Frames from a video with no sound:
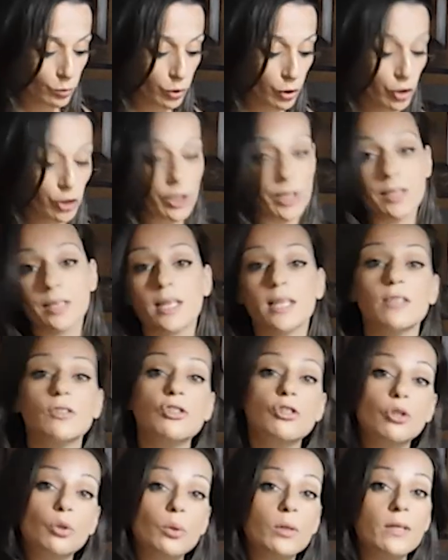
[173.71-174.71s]
You're going to need
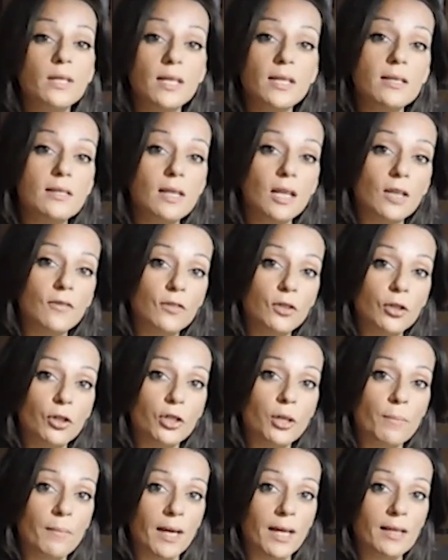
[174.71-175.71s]
2 of these if you're
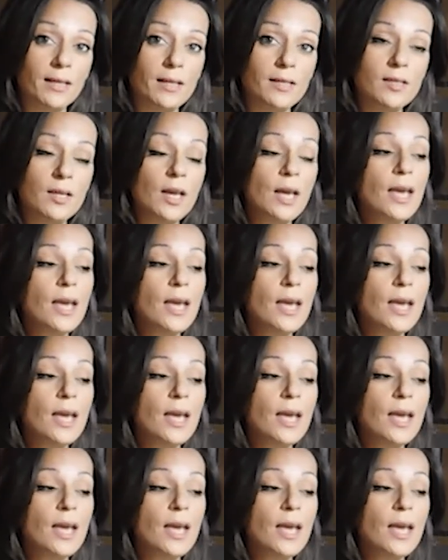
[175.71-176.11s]
going to make this,